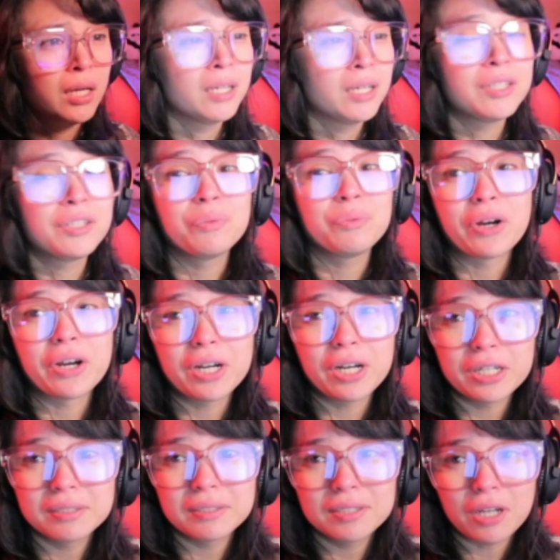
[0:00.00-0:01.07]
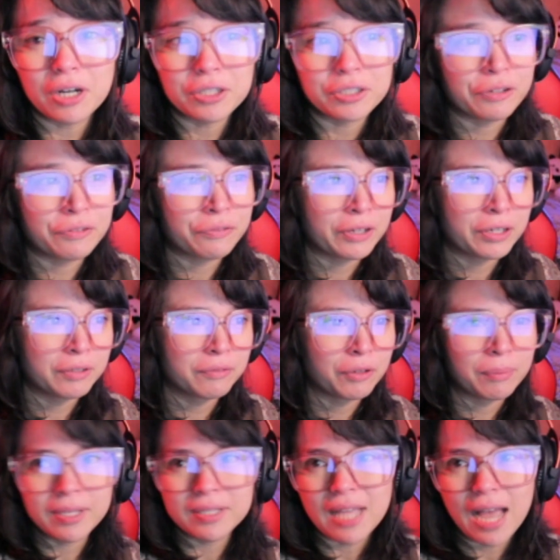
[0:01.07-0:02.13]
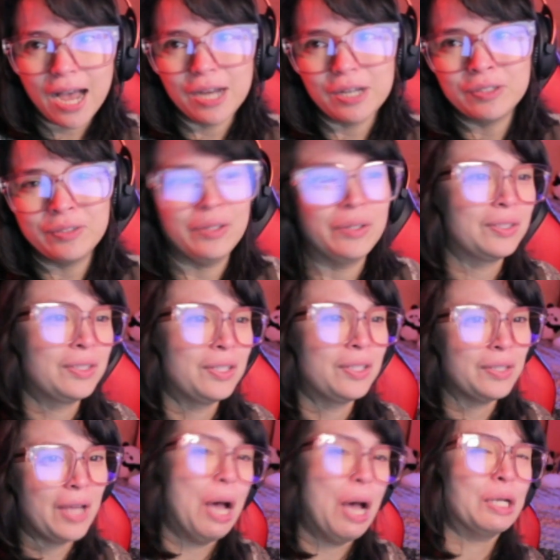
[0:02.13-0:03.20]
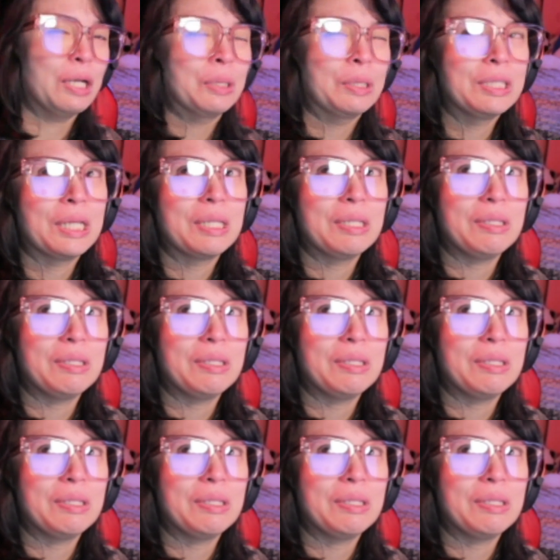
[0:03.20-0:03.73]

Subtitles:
His words are different from his actions. His actions says